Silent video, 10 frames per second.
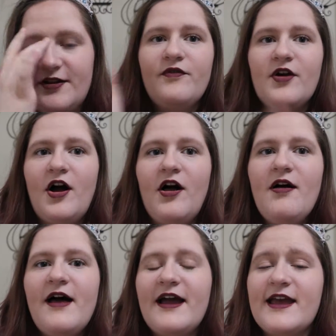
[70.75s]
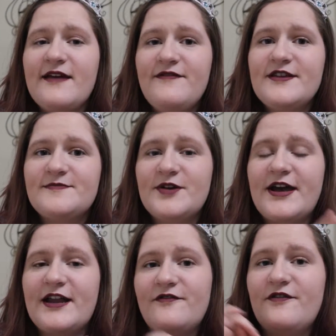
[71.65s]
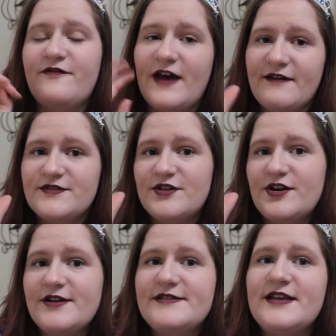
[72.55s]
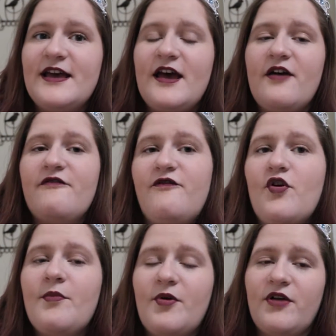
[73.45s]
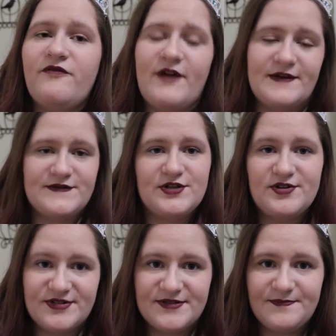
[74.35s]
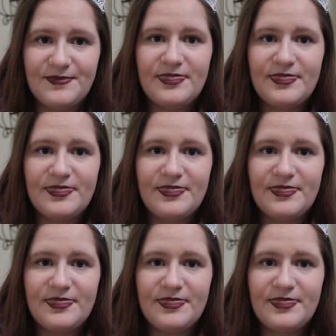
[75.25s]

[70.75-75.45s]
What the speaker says: Overall, I give this book out of 5 stars, 4.5 stars.